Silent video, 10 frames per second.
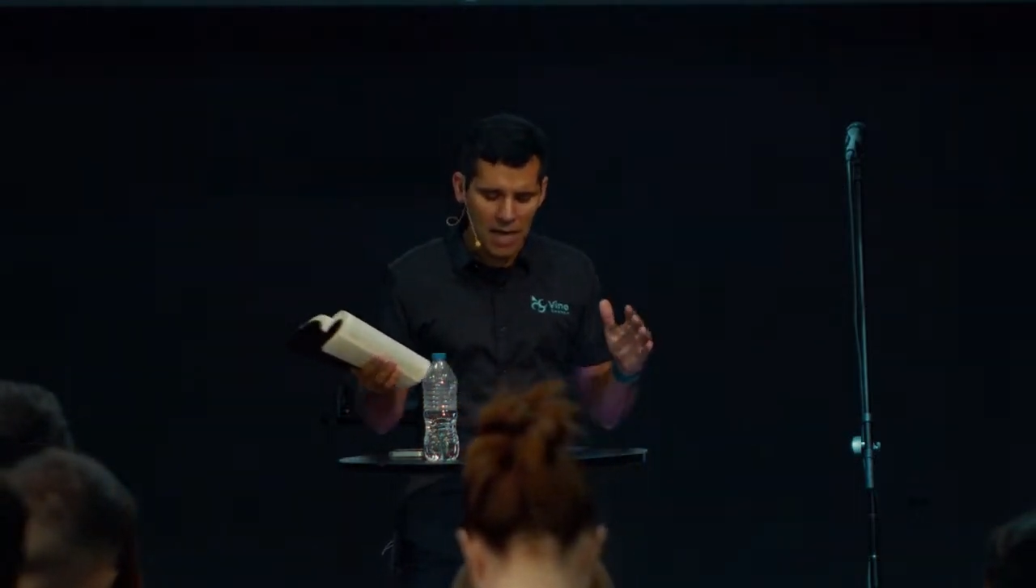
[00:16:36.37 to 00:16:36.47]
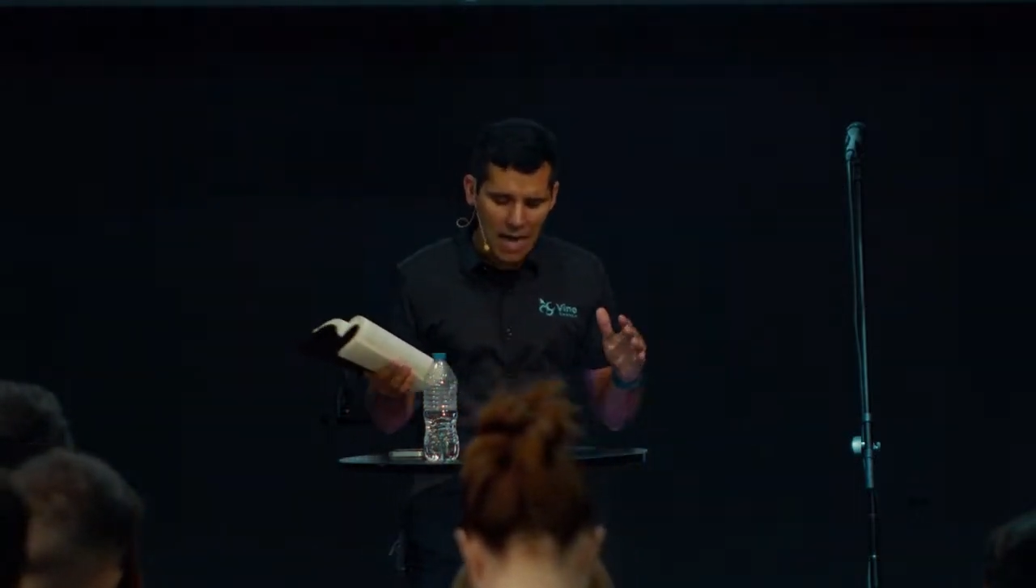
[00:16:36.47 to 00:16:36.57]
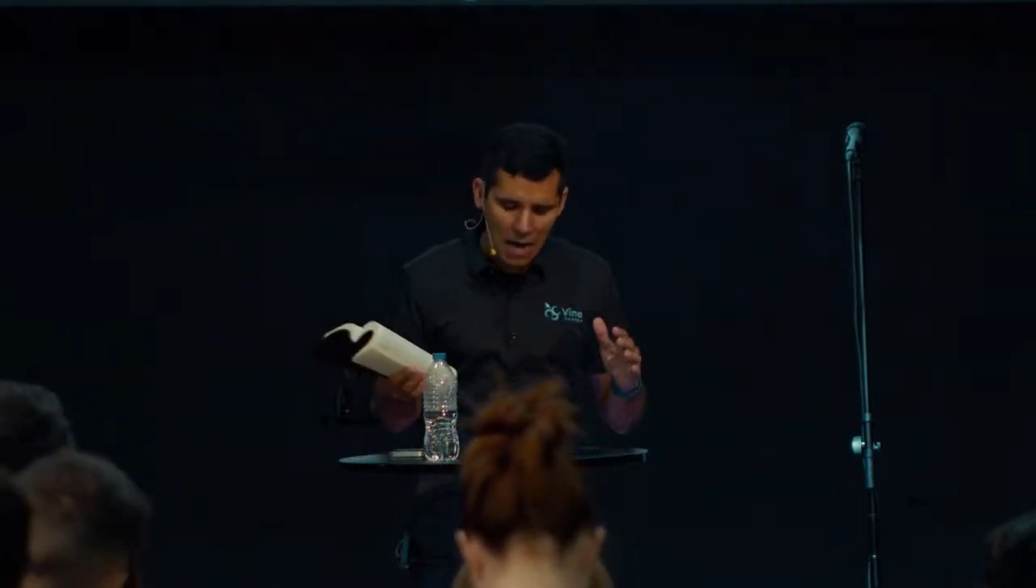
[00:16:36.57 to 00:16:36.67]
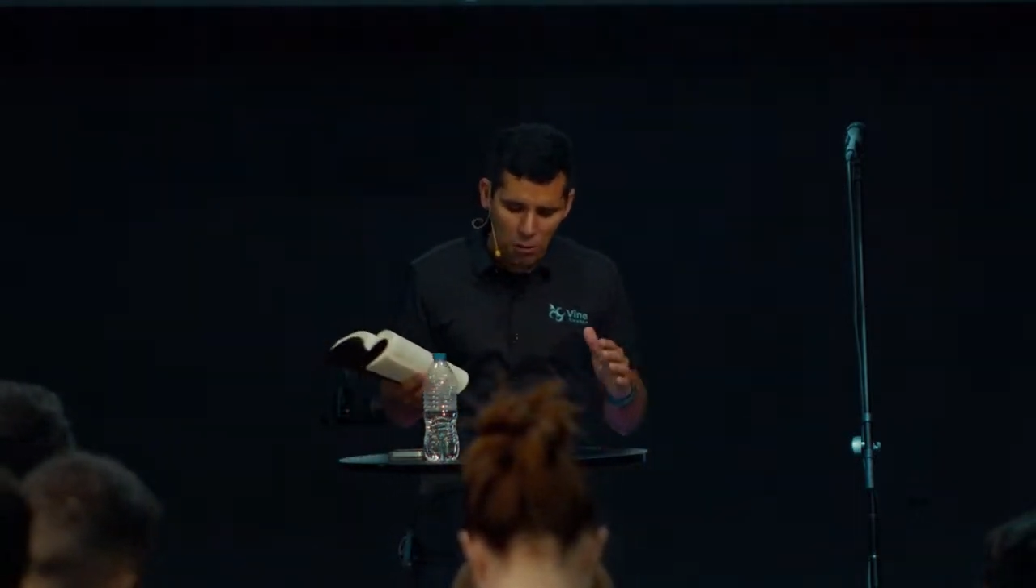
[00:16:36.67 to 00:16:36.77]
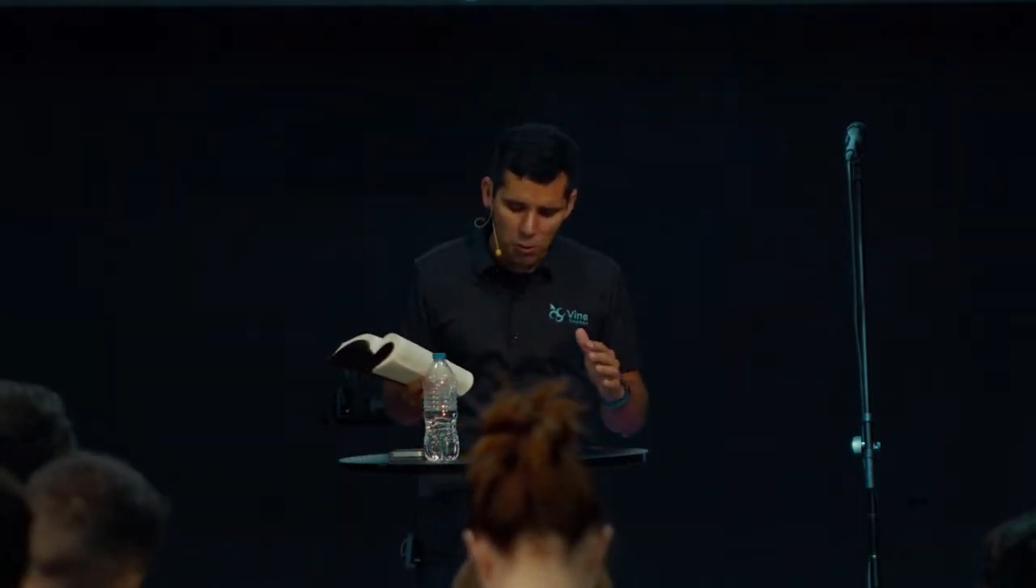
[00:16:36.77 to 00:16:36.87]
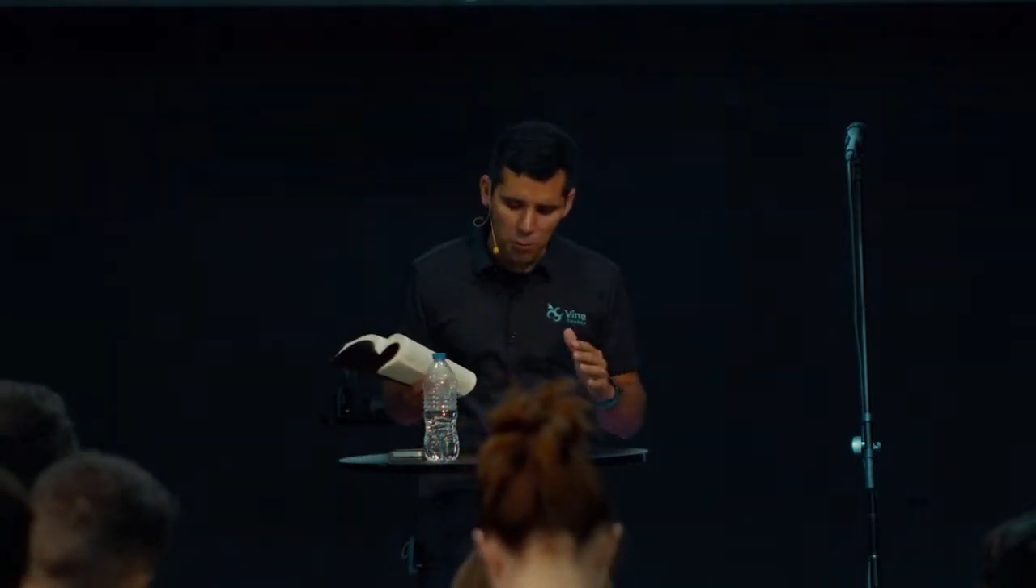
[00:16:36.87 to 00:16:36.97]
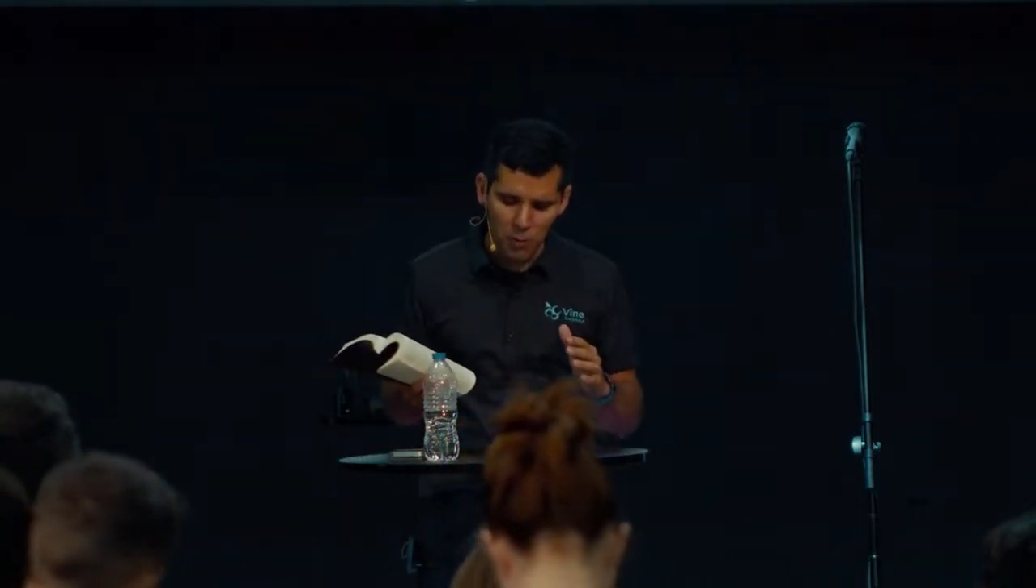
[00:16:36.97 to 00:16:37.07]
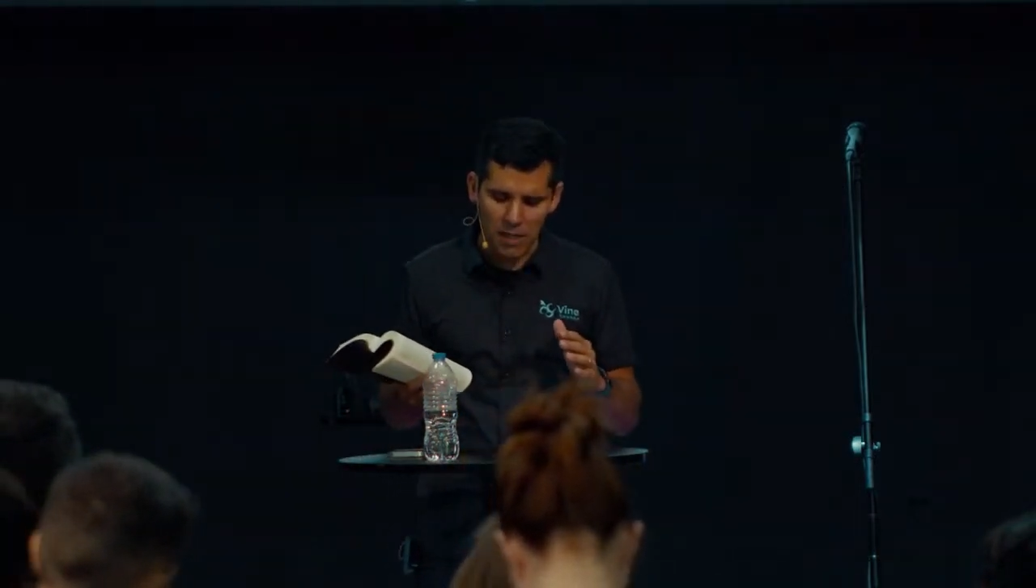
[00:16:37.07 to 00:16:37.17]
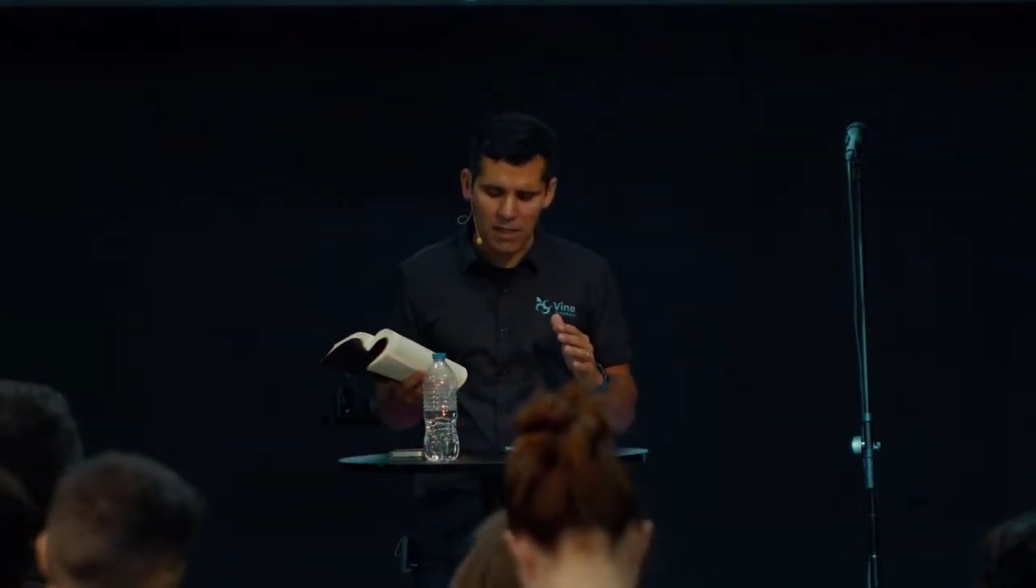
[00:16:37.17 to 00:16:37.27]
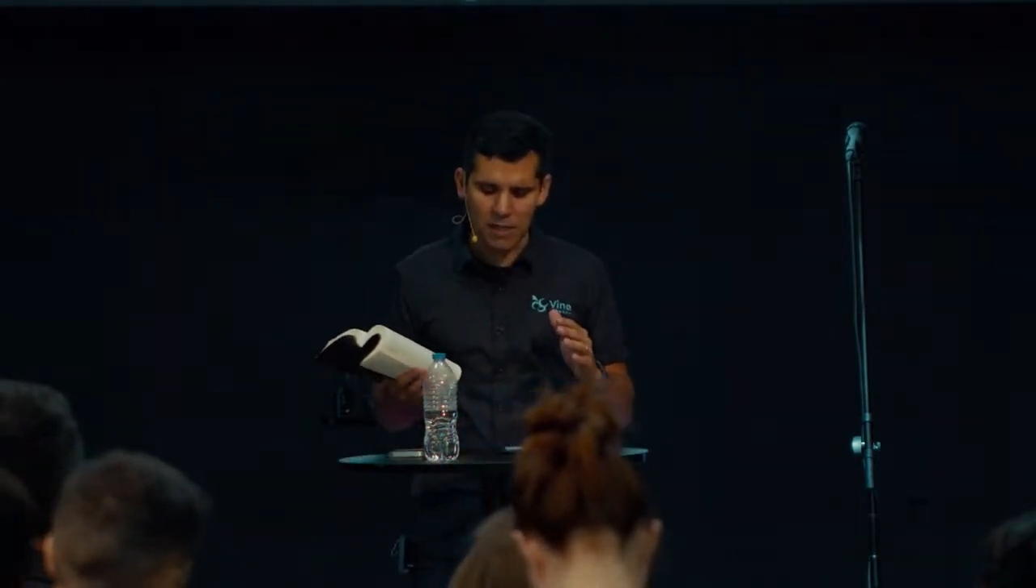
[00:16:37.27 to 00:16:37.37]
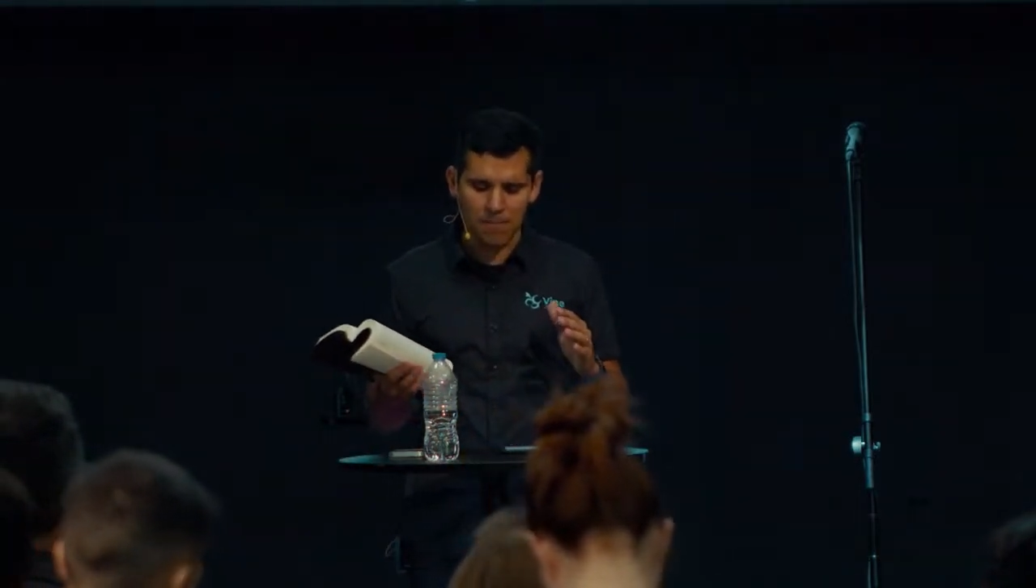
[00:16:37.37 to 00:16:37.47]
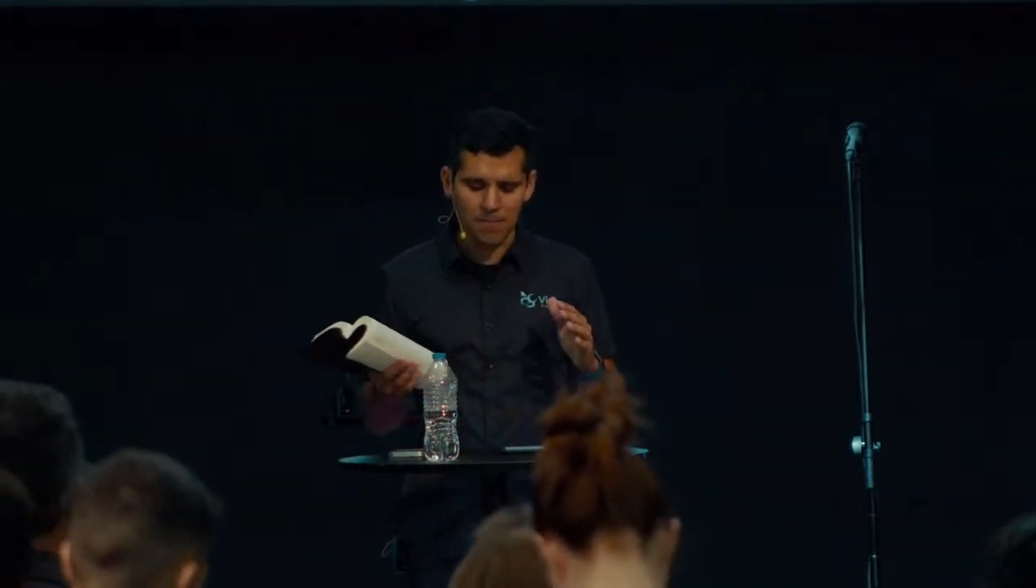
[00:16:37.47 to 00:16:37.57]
outrun